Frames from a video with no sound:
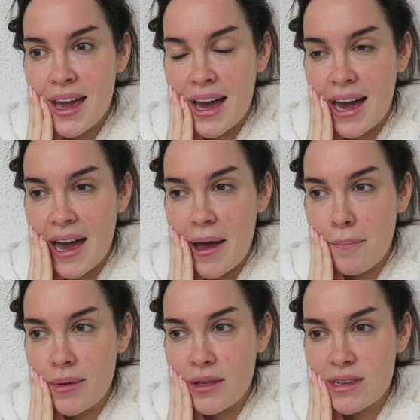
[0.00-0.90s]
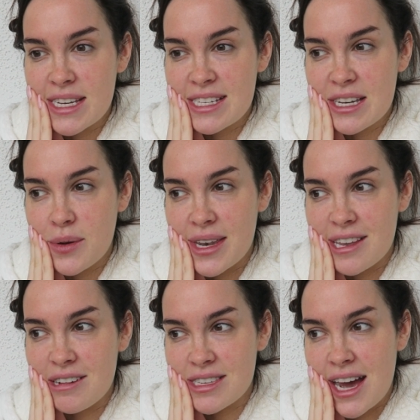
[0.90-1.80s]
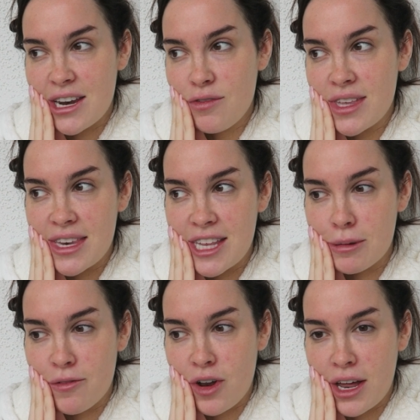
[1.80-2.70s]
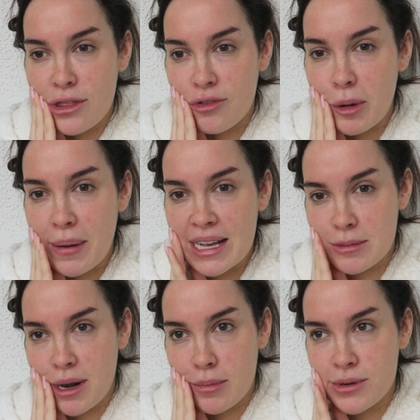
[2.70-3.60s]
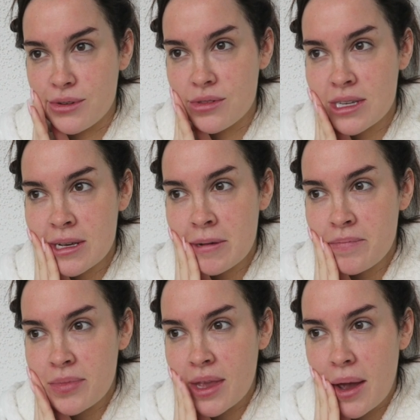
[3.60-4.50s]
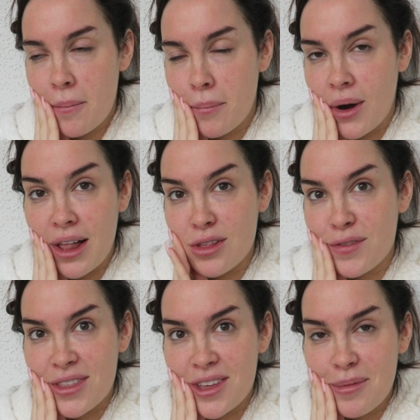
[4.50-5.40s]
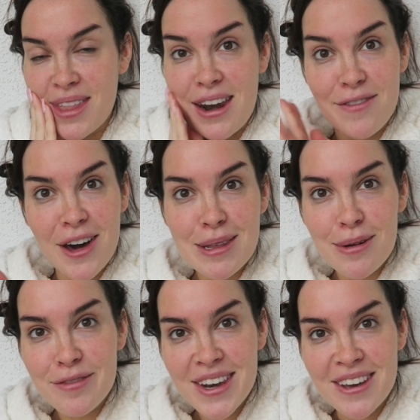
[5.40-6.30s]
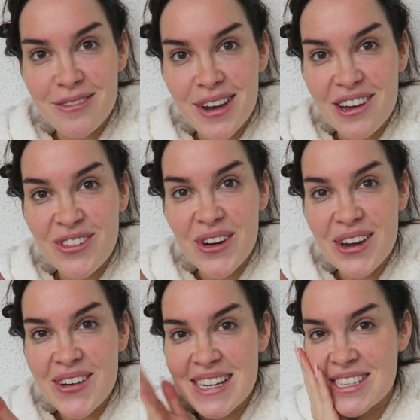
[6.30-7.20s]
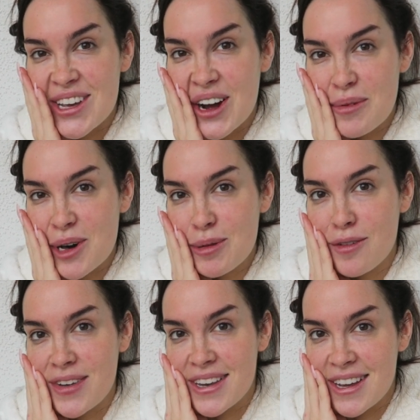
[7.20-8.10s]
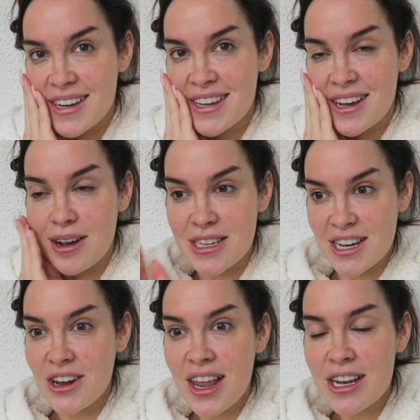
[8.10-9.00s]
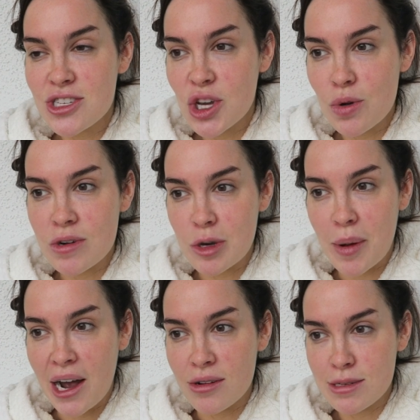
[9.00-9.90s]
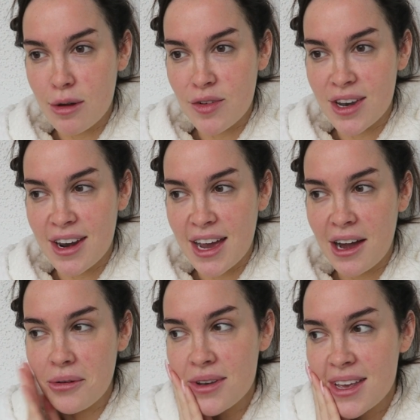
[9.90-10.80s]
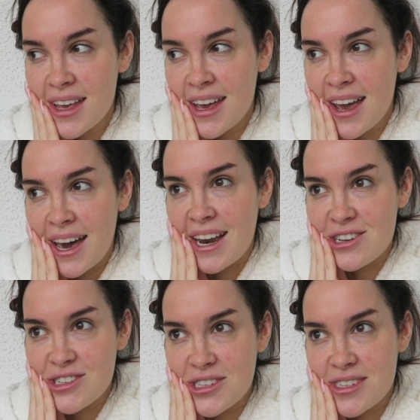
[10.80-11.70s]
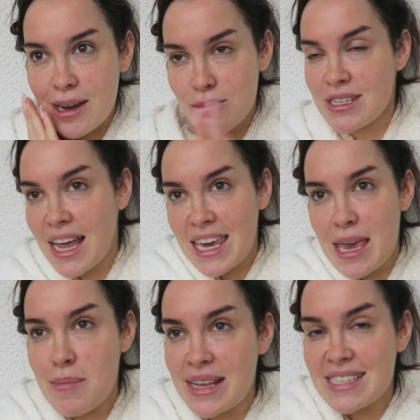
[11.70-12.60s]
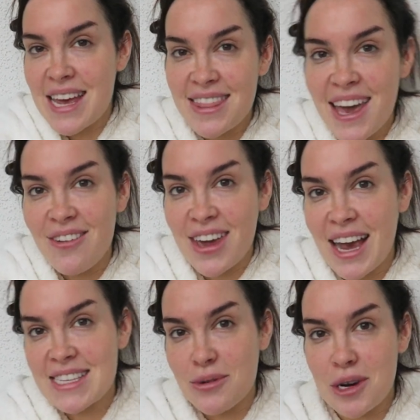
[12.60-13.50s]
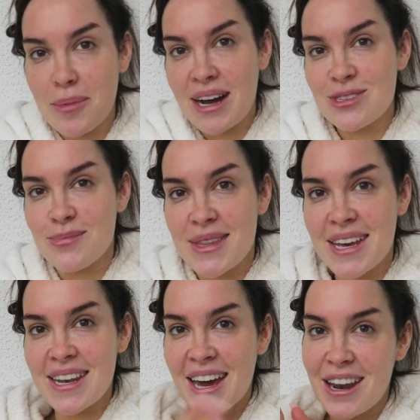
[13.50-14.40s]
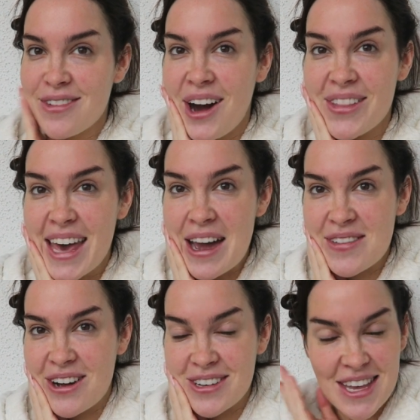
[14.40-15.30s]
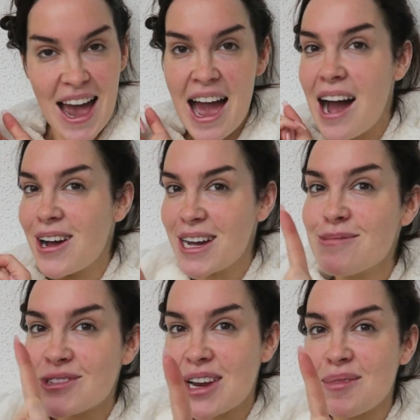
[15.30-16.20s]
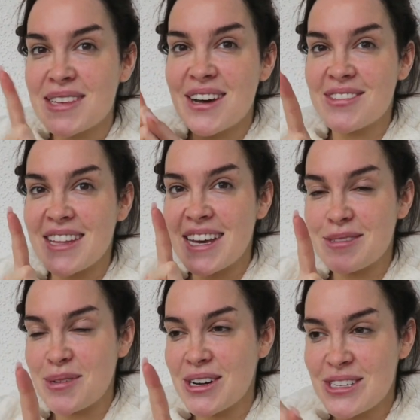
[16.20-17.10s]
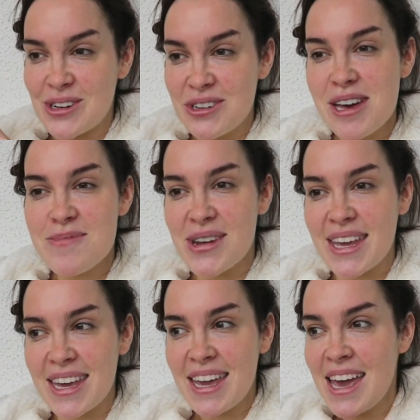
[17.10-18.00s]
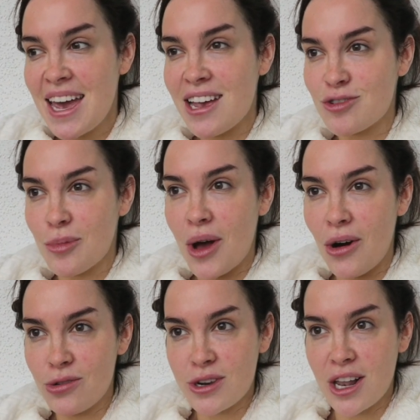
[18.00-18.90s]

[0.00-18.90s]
but they were 60 quid and I was like, I don't really need them. I've got like 3 pairs of black boots, but I loved them. And then I found them on Vinted for like 40 quid. So I bought them on Vinted cause I got like £200 in my Vinted account. And I'm just like keeping it sat there in case I want to buy something. And I found them and I was like, I am treating myself to these because all that money is from old